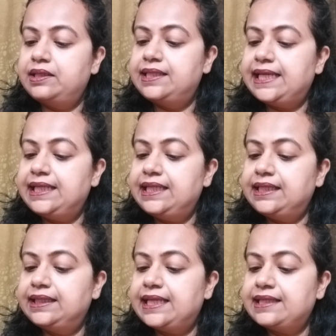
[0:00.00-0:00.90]
Daily
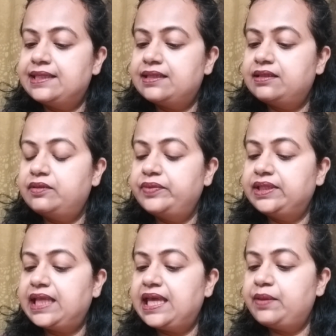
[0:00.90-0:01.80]
Cleanser
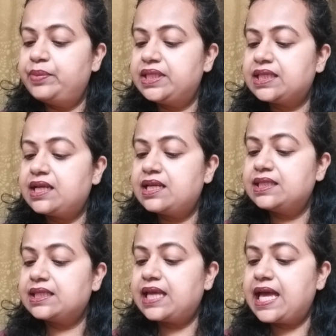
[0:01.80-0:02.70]
with
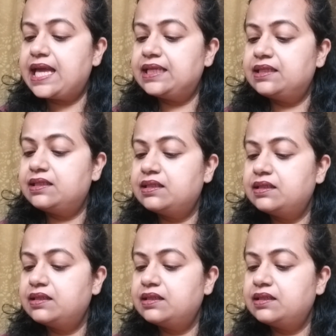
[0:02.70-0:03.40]
Hibiscus and